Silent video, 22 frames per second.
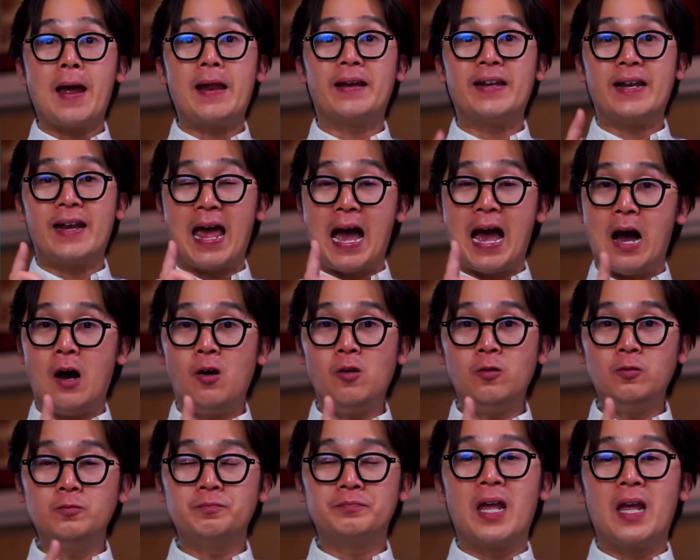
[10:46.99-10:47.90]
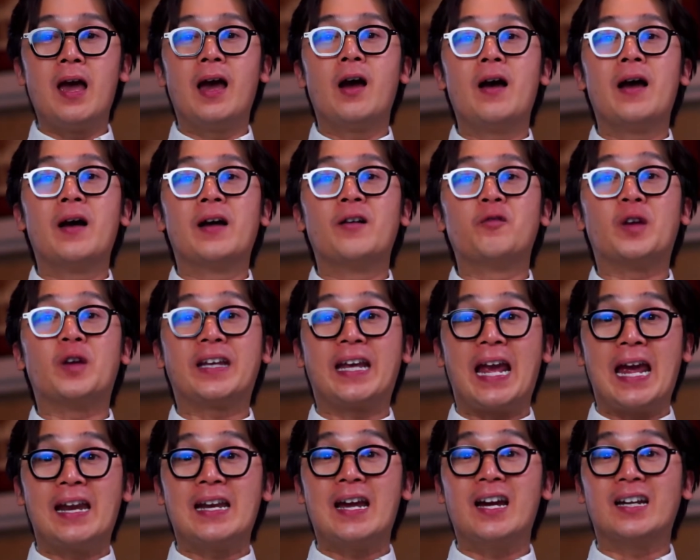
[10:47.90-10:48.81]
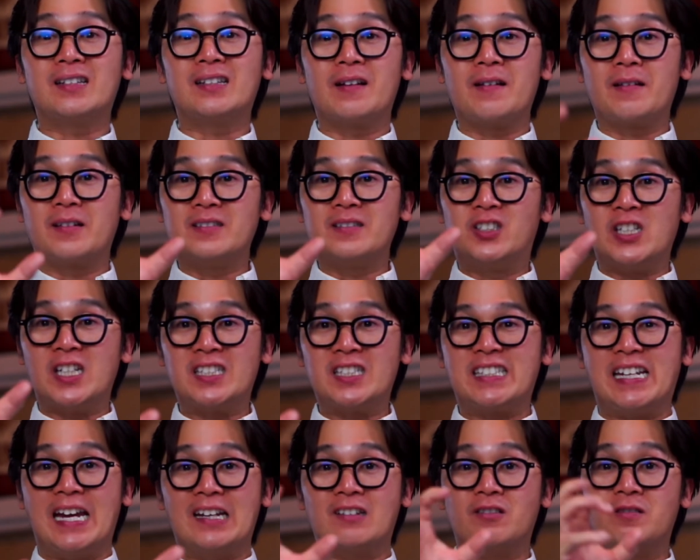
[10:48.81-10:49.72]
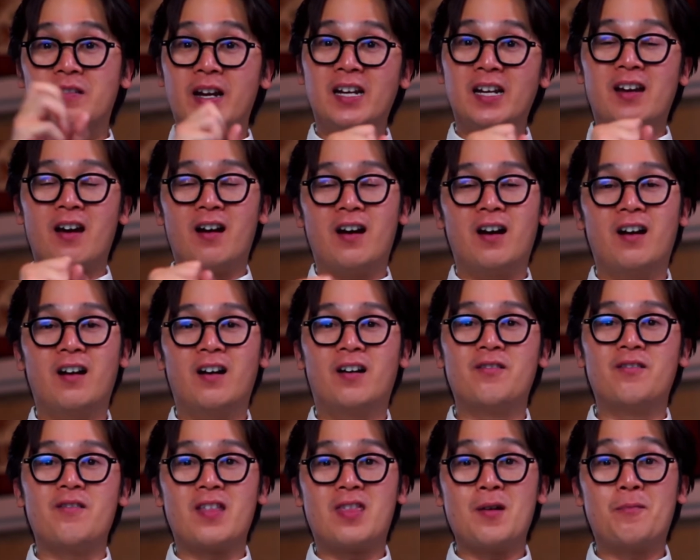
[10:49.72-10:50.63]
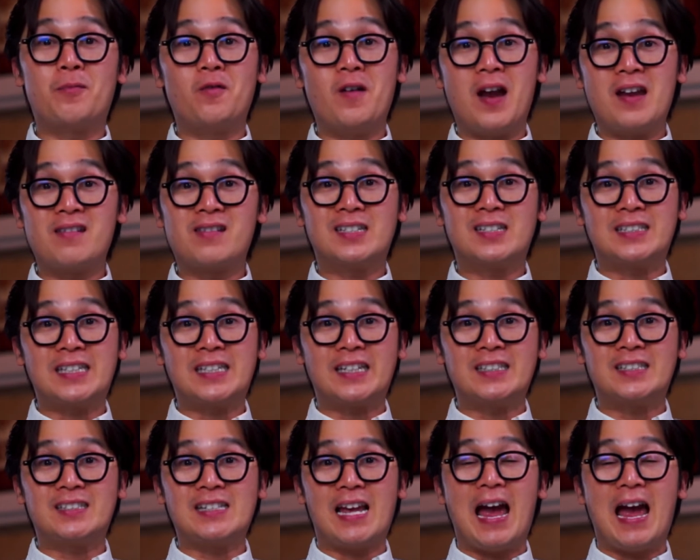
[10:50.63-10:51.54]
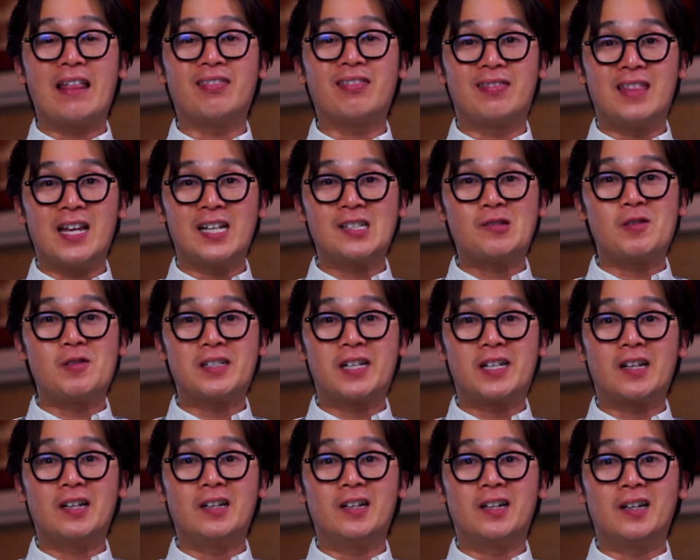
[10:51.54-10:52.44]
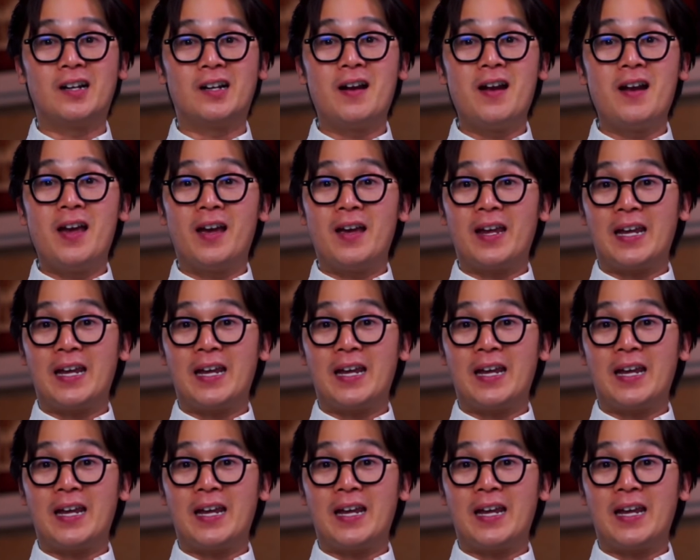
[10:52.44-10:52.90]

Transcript: Now, we cannot just get rid of the parentheses at this particular